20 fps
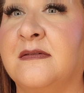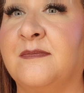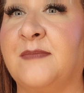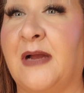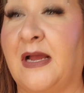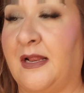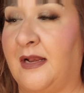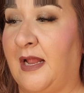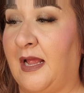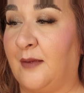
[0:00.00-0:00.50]

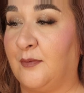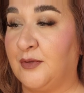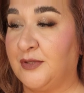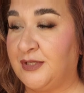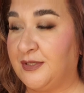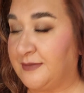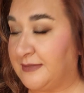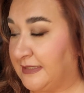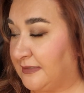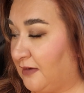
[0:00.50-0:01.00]
But I will
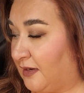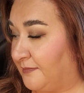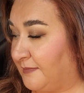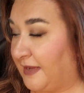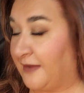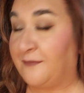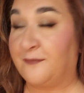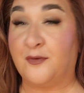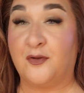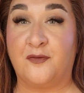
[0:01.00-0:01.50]
use it on
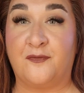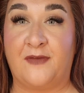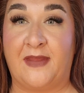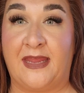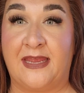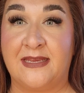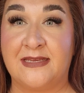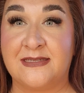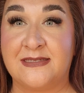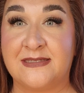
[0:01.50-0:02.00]
my full
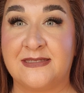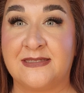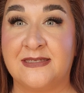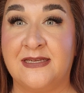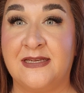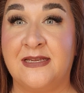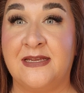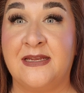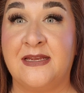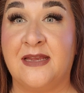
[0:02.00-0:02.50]
face
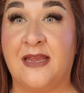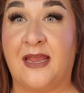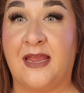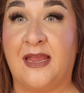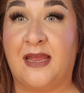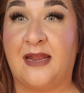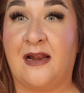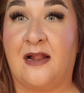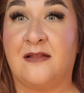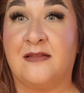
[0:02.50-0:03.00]

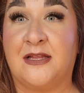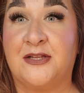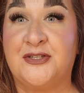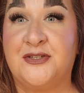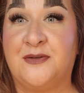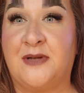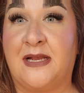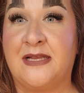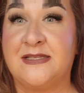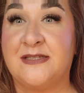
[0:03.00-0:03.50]
and I'll let
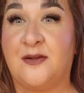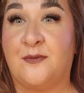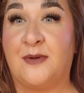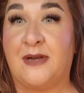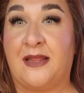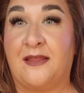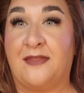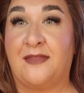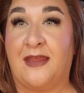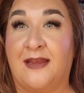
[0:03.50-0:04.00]
you guys know what
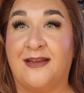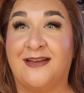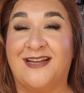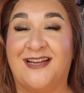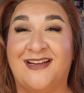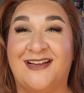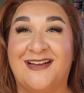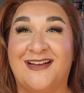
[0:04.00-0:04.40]
I think.